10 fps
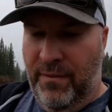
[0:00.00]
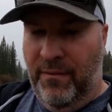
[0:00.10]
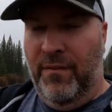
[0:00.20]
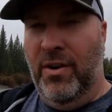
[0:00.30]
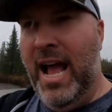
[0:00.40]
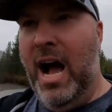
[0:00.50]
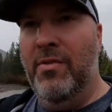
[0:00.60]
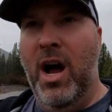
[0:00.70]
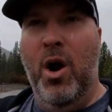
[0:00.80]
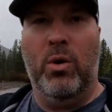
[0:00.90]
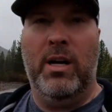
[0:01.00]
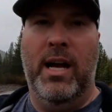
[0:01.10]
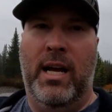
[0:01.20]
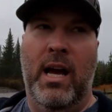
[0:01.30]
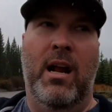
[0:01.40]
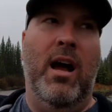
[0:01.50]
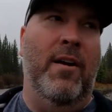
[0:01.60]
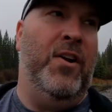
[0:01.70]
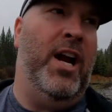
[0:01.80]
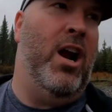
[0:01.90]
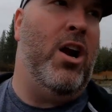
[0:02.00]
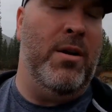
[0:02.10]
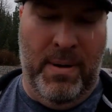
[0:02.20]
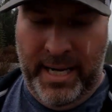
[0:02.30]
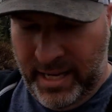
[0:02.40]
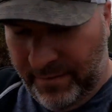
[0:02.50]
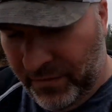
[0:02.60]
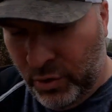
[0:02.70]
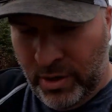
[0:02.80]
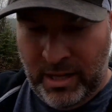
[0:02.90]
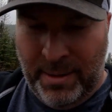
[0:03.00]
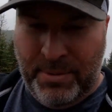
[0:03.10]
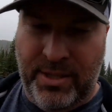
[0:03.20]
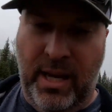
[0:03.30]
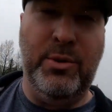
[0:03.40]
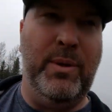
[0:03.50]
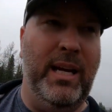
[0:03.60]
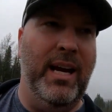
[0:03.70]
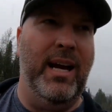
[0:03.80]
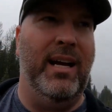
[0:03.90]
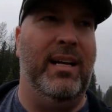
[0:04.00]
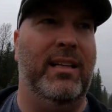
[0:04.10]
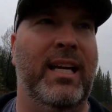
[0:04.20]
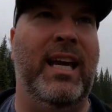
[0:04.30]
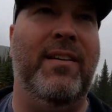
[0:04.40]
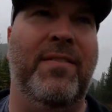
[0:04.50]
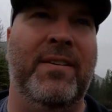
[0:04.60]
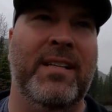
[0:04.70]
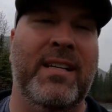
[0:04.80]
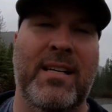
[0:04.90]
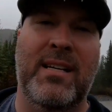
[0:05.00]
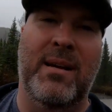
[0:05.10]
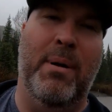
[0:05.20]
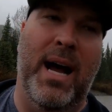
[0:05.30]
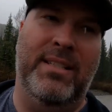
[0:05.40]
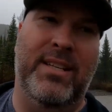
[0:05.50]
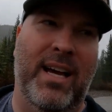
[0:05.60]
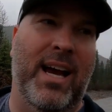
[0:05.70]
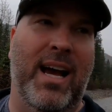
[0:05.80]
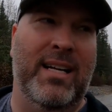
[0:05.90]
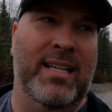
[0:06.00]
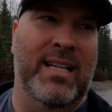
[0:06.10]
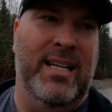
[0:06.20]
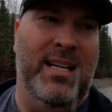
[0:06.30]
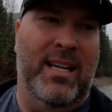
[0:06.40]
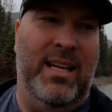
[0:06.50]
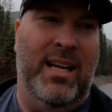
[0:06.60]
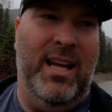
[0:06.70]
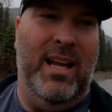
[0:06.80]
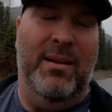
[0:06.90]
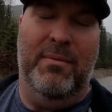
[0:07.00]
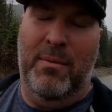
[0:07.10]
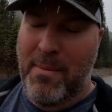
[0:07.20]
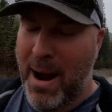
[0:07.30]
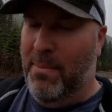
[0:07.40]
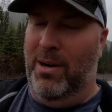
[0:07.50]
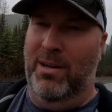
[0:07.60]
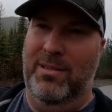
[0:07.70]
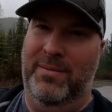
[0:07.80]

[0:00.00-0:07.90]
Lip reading: For now though, we're gonna cut it off here. Might get a few clips as we leave, but remember,